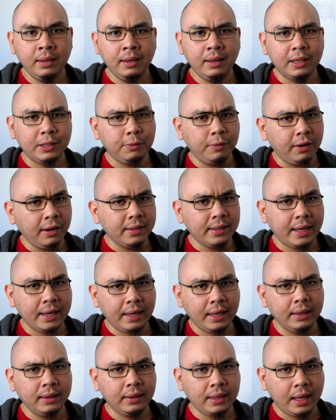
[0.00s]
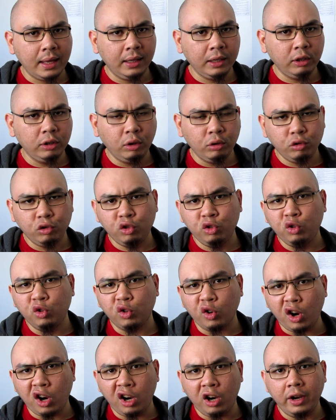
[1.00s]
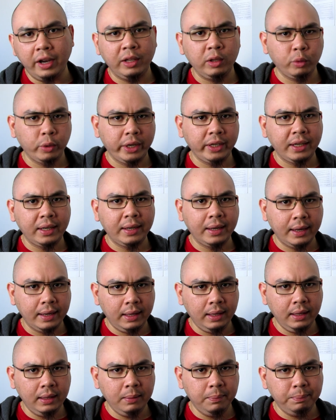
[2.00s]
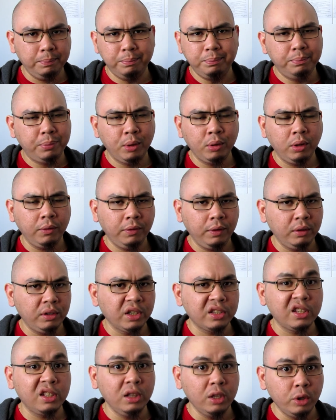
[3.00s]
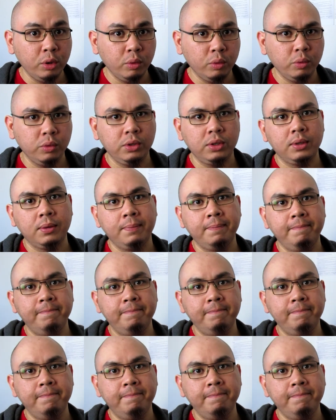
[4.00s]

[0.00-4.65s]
As far as I can tell, you don't draw in Reign in Hell, both of you just lose.